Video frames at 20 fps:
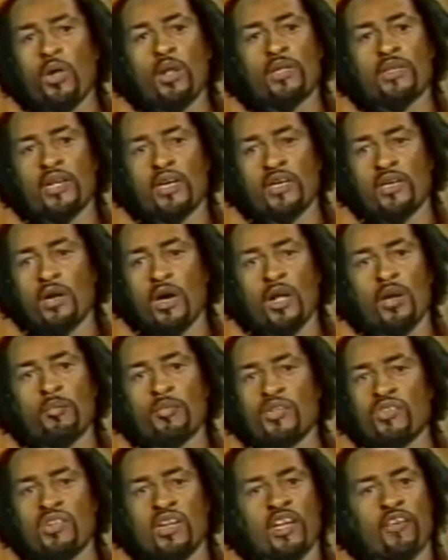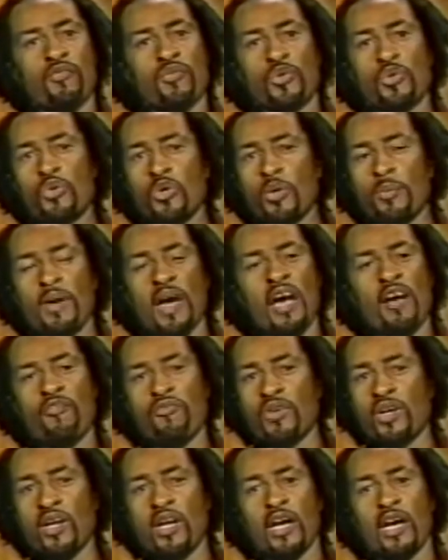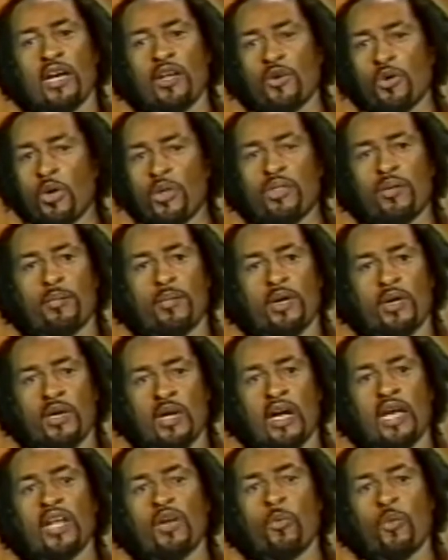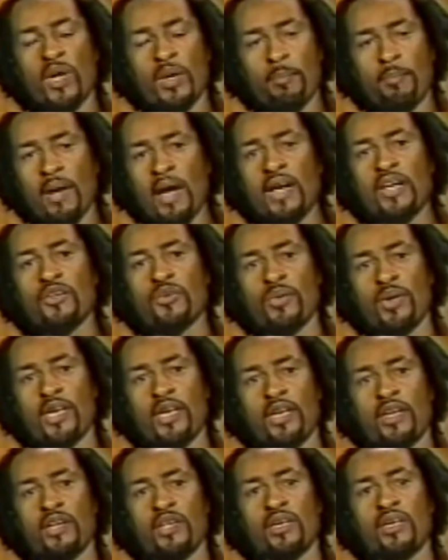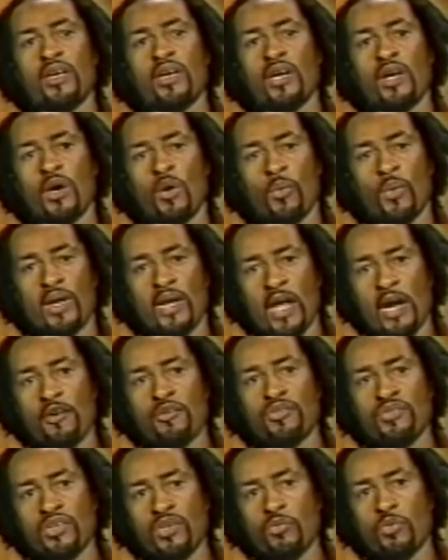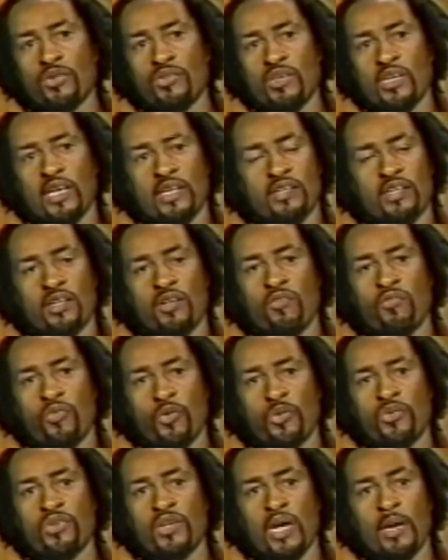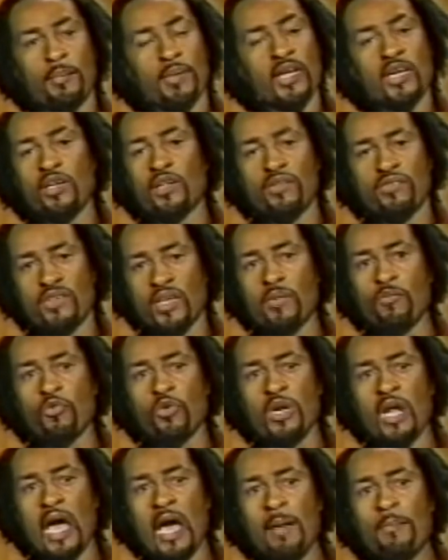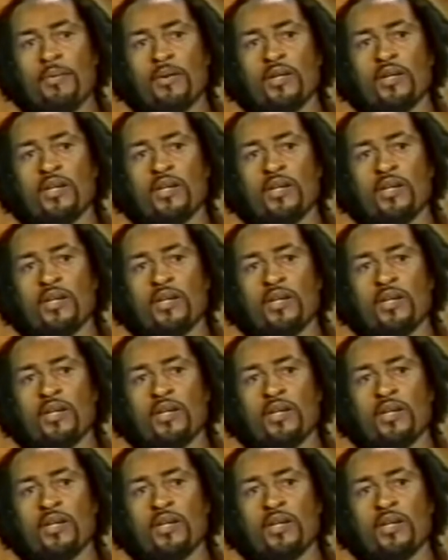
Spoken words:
their economies, left Europe, Africa, North America, and went back to Haiti when Aristide was elected the first time. And the same would happen